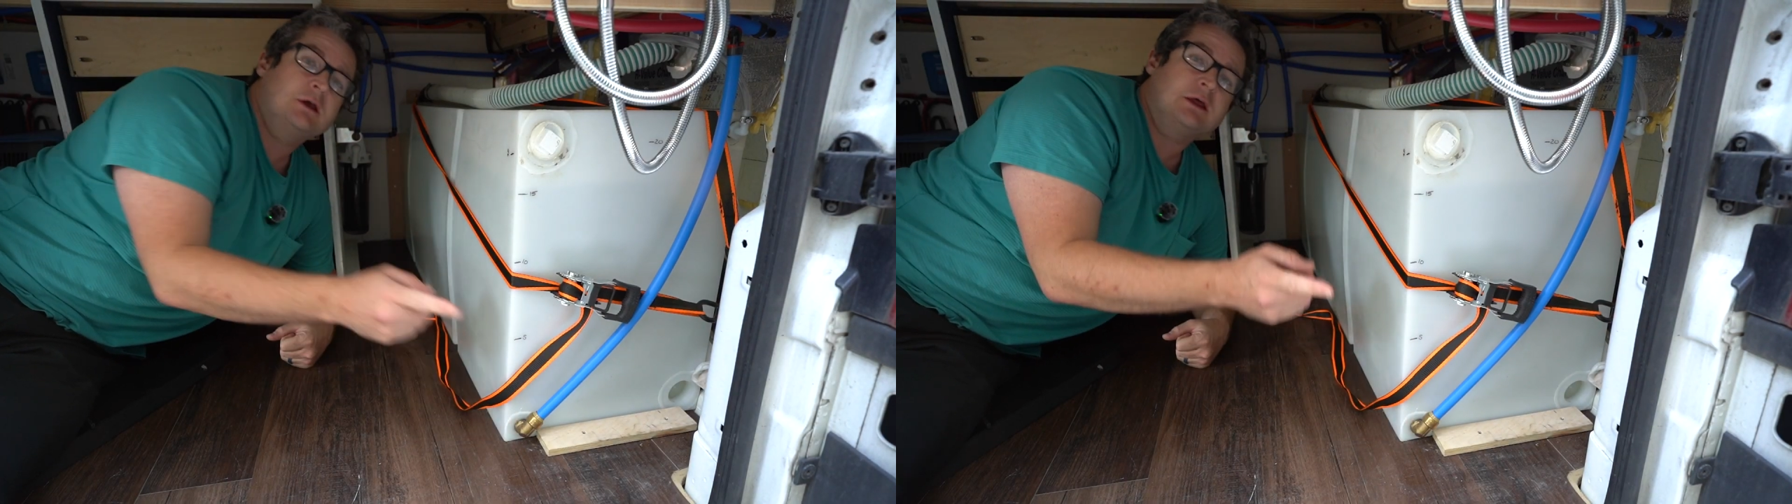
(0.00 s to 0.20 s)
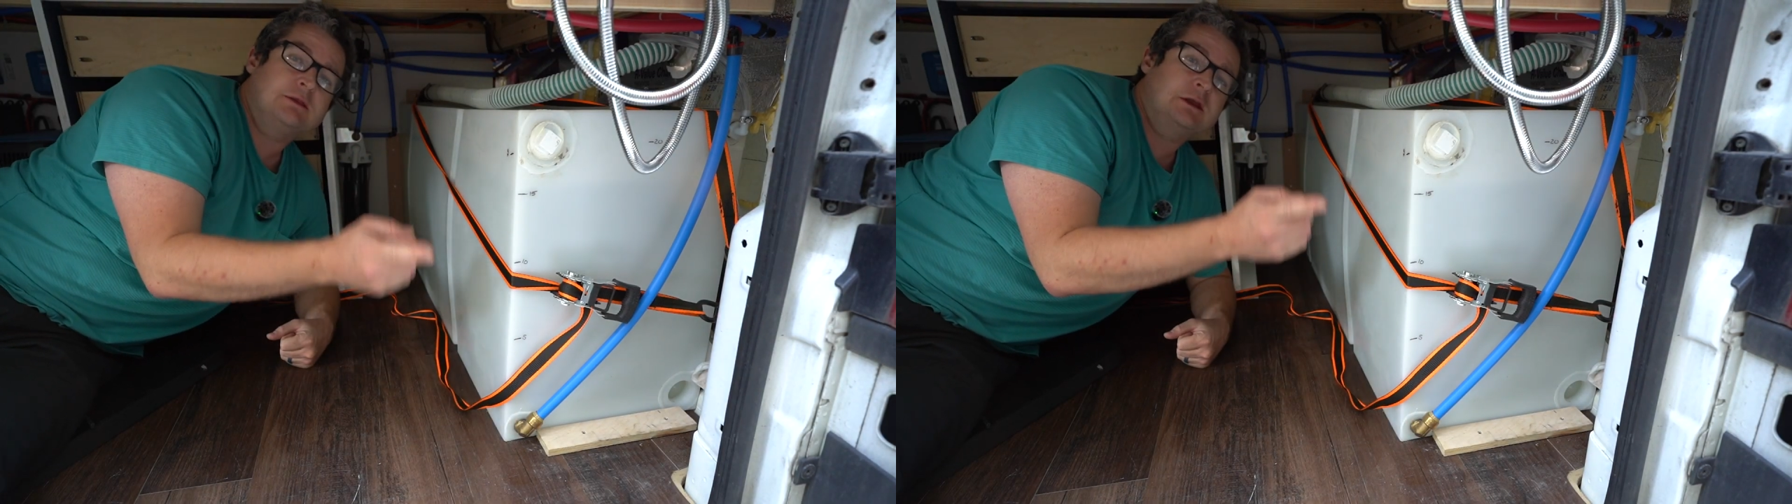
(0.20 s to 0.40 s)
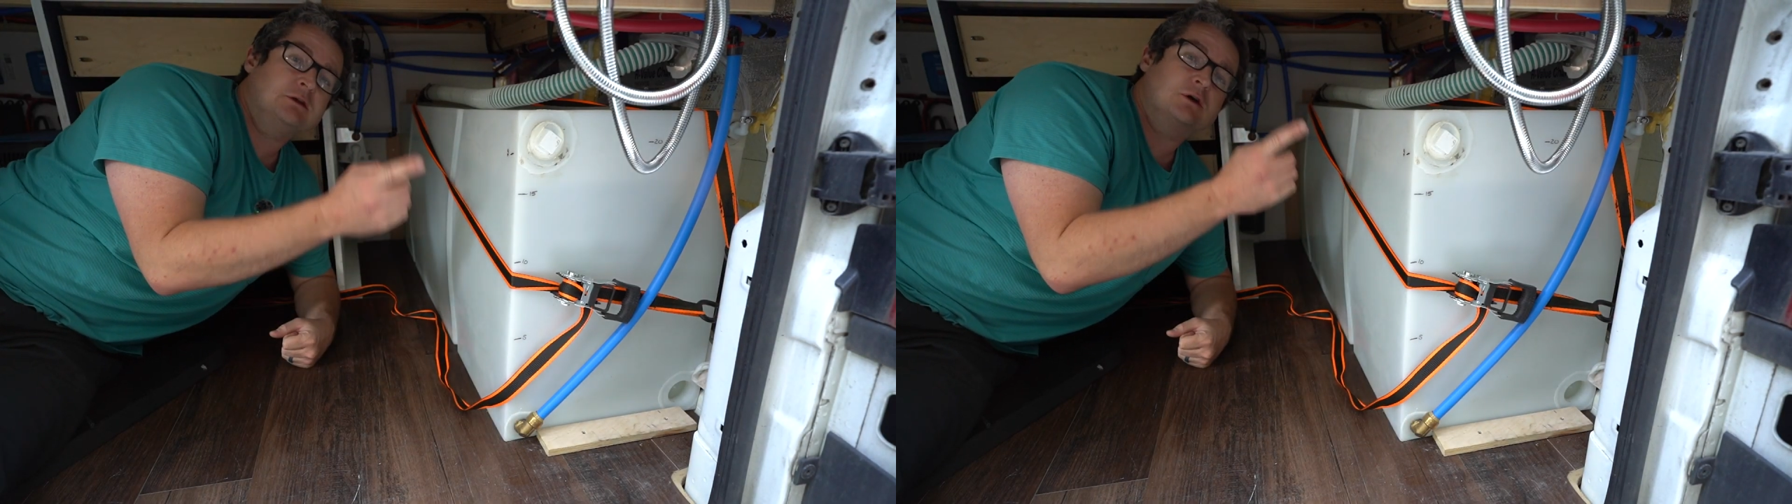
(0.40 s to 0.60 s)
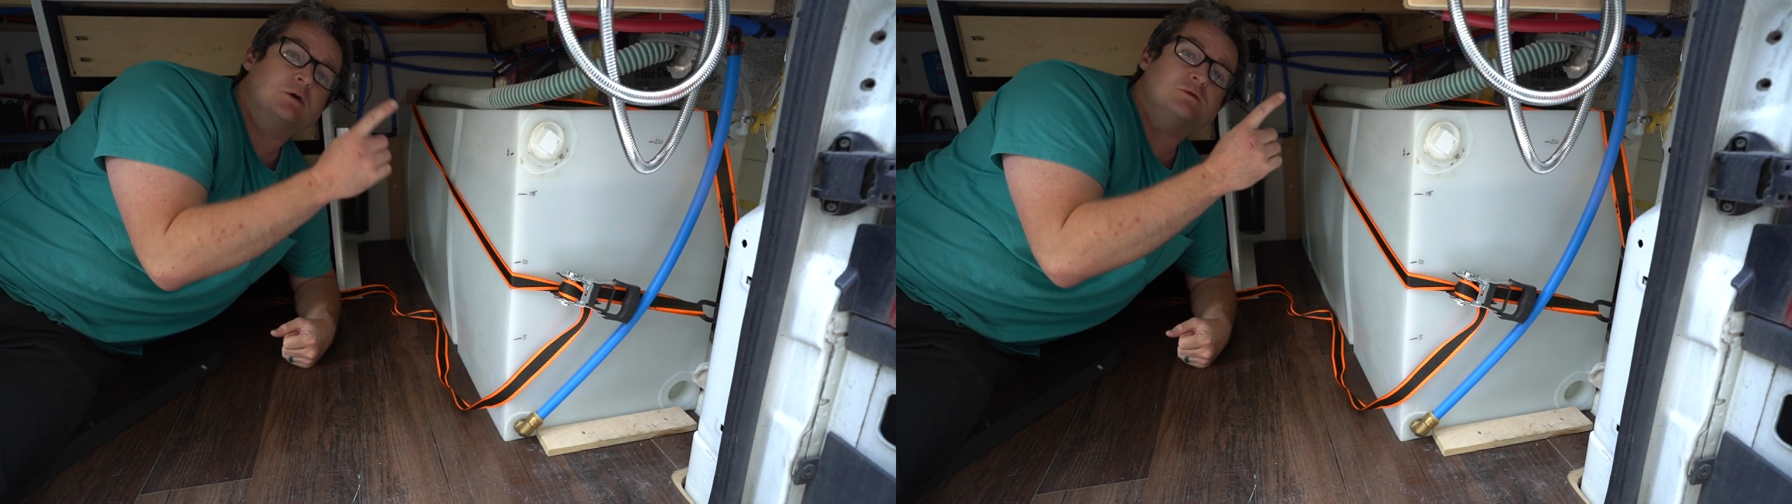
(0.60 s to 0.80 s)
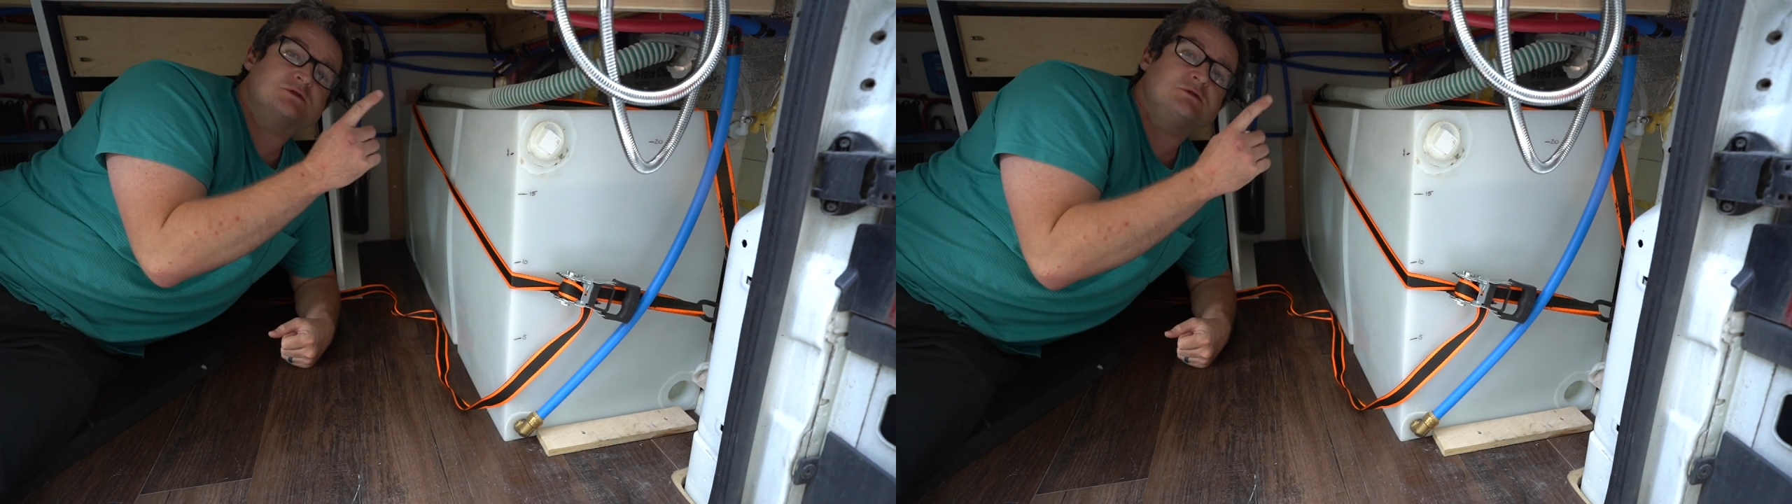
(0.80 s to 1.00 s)
and then
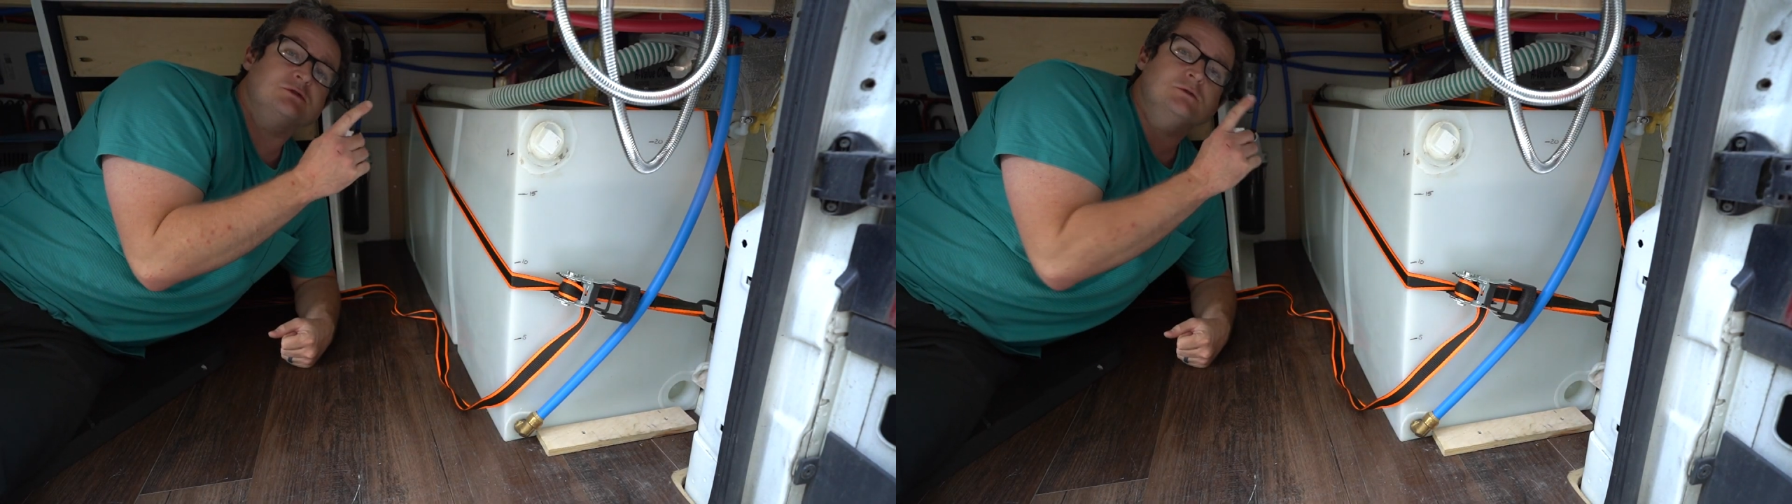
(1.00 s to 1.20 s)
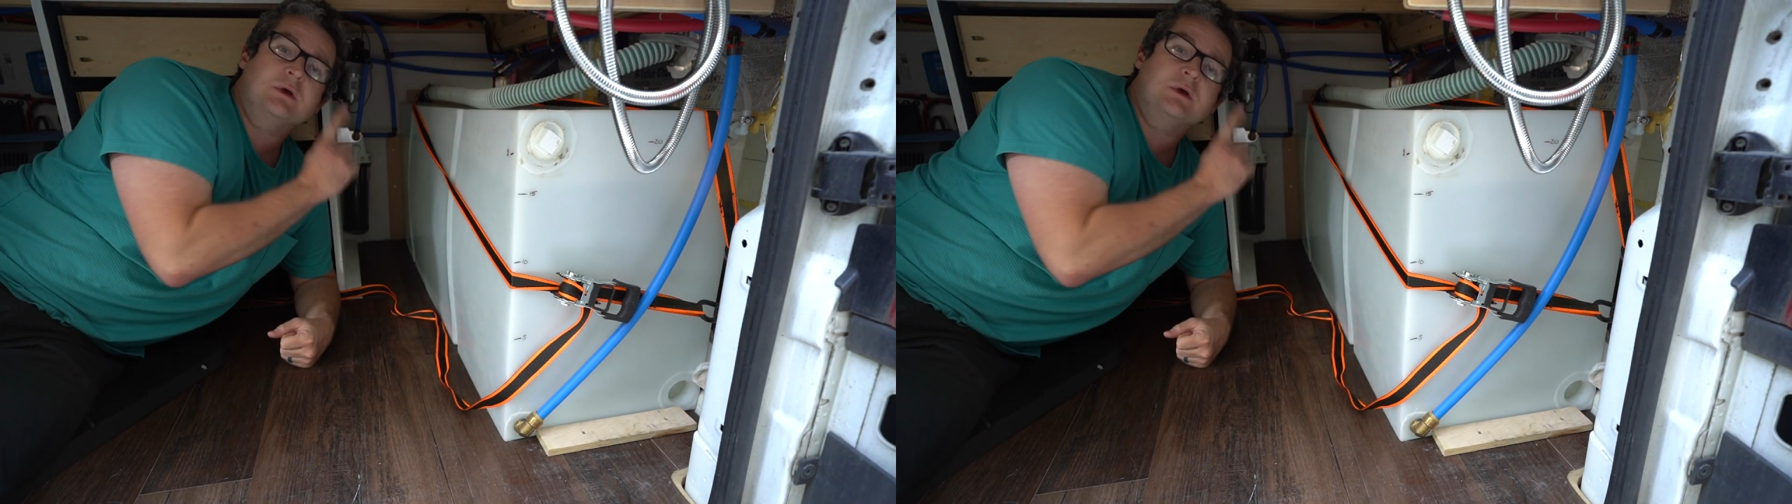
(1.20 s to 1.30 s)
goes to